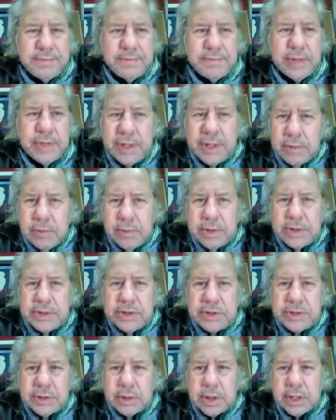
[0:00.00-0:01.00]
What
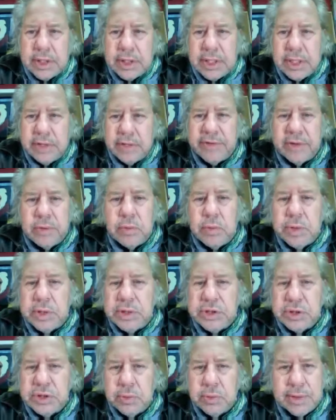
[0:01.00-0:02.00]
is your idea of it? What
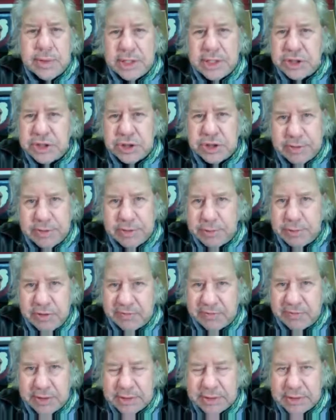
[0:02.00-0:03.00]
is your relationship to
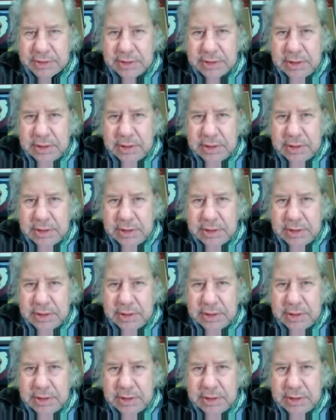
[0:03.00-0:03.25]
movies?